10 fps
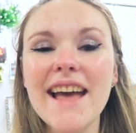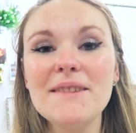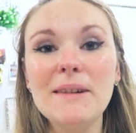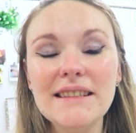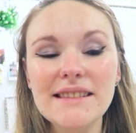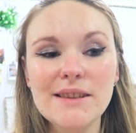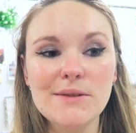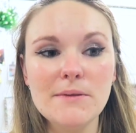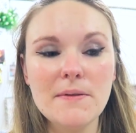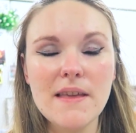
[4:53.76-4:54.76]
I had went
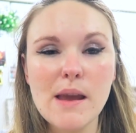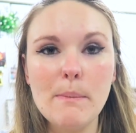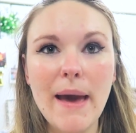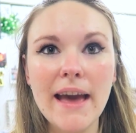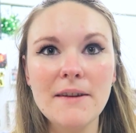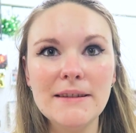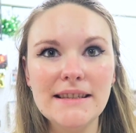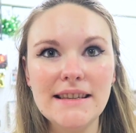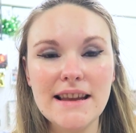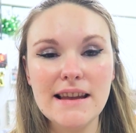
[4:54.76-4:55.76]
to the Penguin
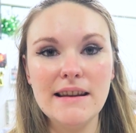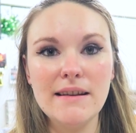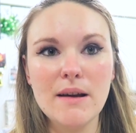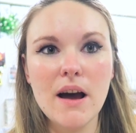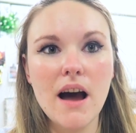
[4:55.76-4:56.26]
Teen